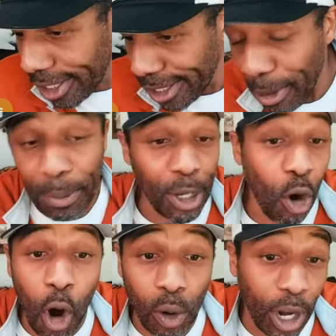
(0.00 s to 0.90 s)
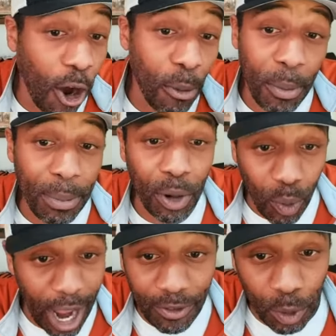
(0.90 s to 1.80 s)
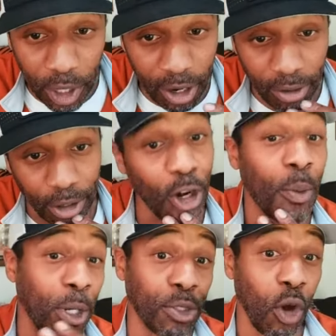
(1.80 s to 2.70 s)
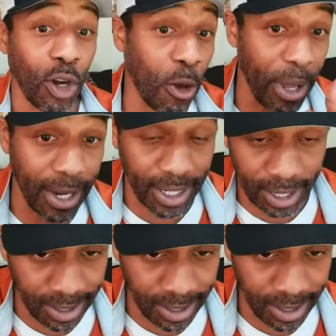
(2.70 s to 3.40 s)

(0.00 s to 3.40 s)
maybe your Oklahoma, maybe a rival there. You don't want to lose Oklahoma and Texas